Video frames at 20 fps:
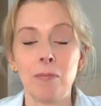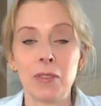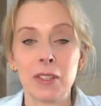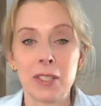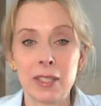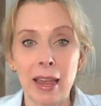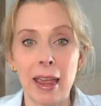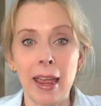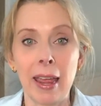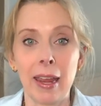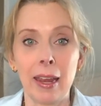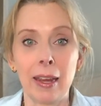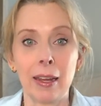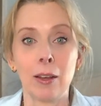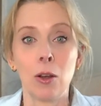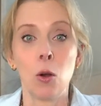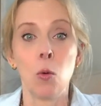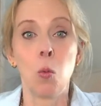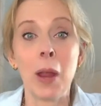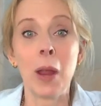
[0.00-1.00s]

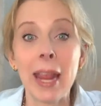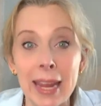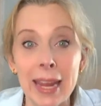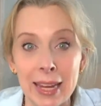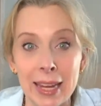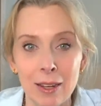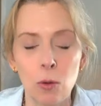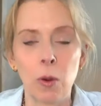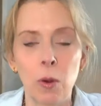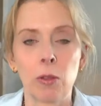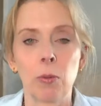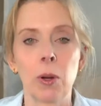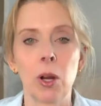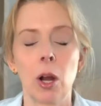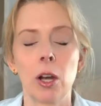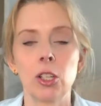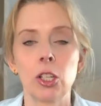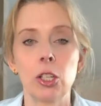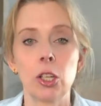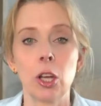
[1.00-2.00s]
saying we with
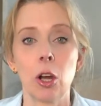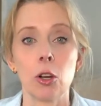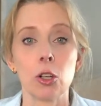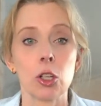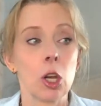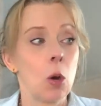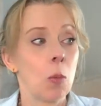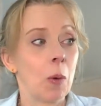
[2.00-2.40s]
regard to DOGE,